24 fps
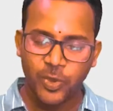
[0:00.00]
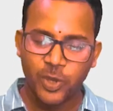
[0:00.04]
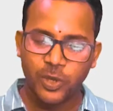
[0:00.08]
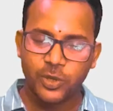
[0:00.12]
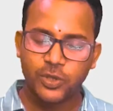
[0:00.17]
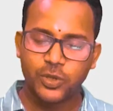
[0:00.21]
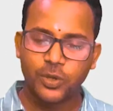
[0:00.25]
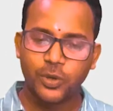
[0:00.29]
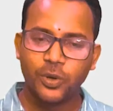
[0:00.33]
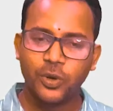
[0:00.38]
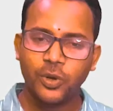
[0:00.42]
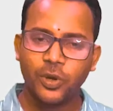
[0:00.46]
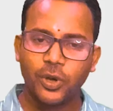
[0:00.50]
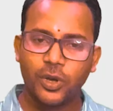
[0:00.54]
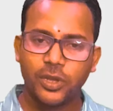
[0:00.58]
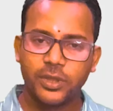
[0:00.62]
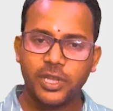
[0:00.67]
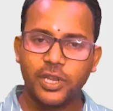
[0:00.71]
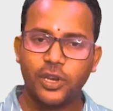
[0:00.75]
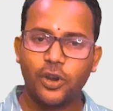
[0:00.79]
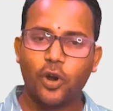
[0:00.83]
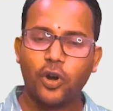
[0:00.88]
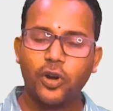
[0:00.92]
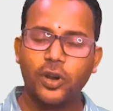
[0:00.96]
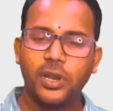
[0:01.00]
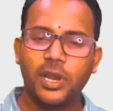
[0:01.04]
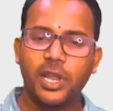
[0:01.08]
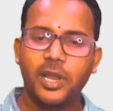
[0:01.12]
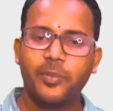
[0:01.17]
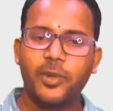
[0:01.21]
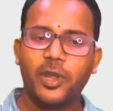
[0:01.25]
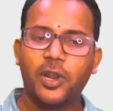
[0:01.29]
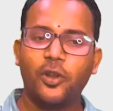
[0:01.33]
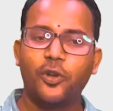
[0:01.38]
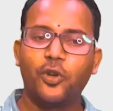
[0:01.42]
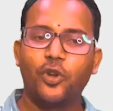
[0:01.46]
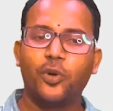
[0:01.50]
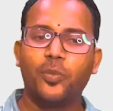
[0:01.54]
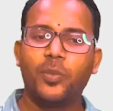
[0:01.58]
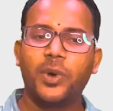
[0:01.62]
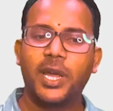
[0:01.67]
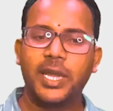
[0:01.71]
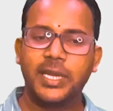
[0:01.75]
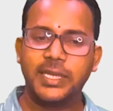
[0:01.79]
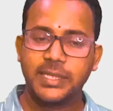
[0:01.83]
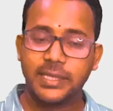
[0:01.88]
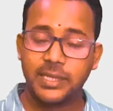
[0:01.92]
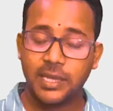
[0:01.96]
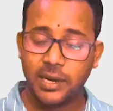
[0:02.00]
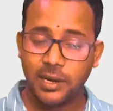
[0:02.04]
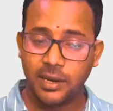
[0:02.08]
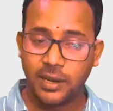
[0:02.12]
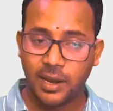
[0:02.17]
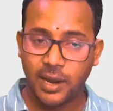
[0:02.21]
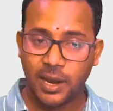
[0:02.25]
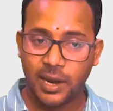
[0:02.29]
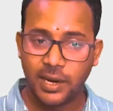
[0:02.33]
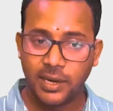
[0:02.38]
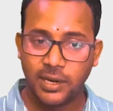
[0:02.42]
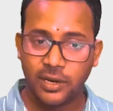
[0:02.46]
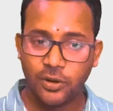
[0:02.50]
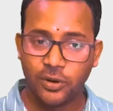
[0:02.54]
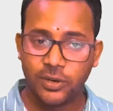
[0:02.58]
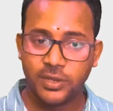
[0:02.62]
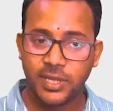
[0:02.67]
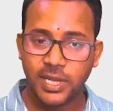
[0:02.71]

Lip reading: So the nodular melanoma is that kind or